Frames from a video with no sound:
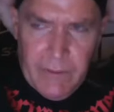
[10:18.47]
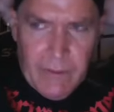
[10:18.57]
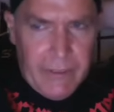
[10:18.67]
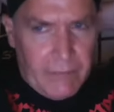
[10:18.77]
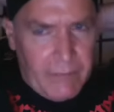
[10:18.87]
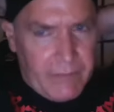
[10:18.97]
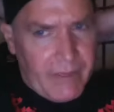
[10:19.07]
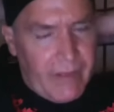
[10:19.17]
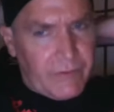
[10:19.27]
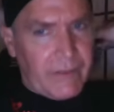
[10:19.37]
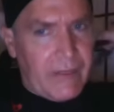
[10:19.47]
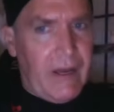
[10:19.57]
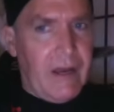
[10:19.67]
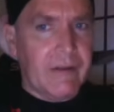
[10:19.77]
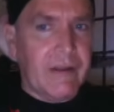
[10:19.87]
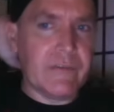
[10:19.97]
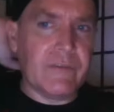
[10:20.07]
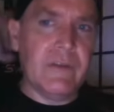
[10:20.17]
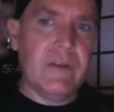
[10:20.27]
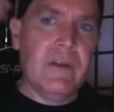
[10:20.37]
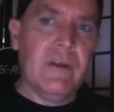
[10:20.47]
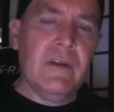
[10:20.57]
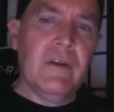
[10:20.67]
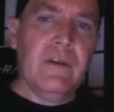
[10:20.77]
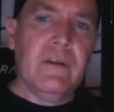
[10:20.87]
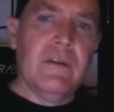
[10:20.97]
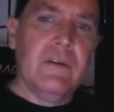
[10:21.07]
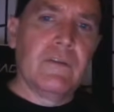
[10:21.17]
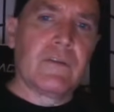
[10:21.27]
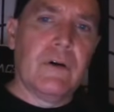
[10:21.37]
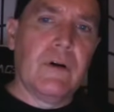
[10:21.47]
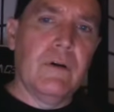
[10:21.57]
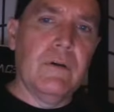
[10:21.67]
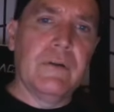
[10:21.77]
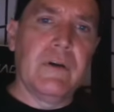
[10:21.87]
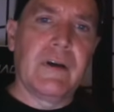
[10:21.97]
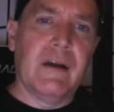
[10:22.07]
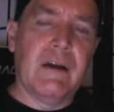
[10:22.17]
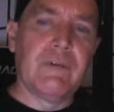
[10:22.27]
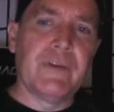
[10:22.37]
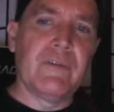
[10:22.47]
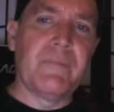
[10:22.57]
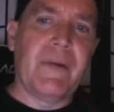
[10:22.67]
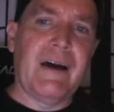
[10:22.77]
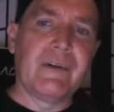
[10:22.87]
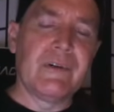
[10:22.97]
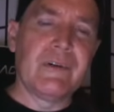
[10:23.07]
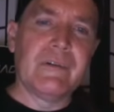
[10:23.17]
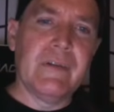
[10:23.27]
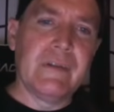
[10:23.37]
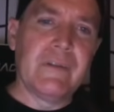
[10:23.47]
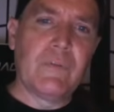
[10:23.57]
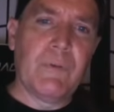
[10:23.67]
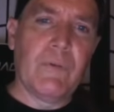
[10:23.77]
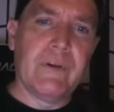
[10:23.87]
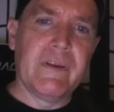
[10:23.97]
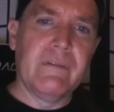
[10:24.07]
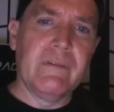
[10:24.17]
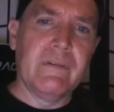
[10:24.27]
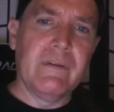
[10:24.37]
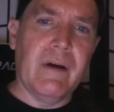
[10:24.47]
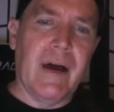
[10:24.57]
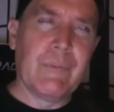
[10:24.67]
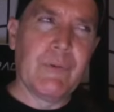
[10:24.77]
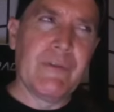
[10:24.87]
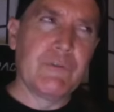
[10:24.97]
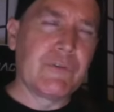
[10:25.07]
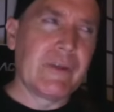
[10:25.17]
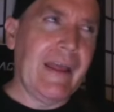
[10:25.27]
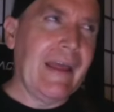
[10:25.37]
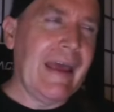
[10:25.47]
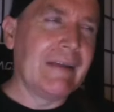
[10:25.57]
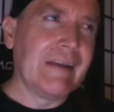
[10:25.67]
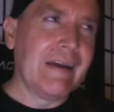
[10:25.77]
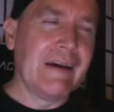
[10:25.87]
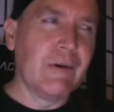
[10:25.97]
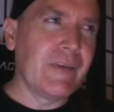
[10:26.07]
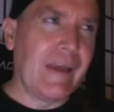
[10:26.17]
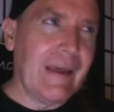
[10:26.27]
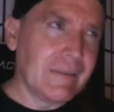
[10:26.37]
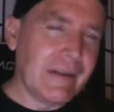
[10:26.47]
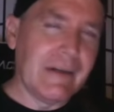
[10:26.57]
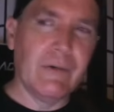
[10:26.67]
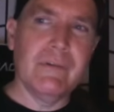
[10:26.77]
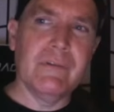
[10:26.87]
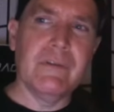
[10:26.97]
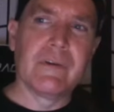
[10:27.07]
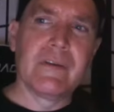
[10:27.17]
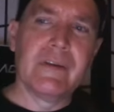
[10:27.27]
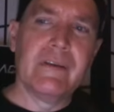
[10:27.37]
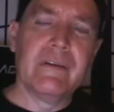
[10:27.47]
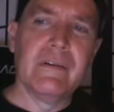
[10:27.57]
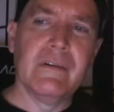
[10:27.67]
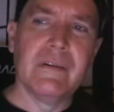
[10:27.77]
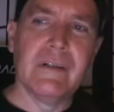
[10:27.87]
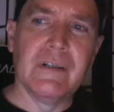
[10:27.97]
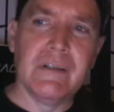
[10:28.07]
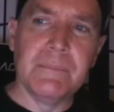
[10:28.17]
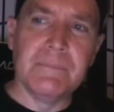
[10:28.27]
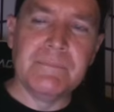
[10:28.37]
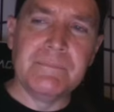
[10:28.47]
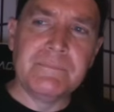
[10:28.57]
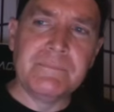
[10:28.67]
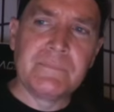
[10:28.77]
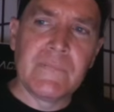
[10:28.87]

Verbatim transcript: in any event, that's the context. So young Andreas Baader at this point, I believe, was just kind of acting out to act out. Okay. Um,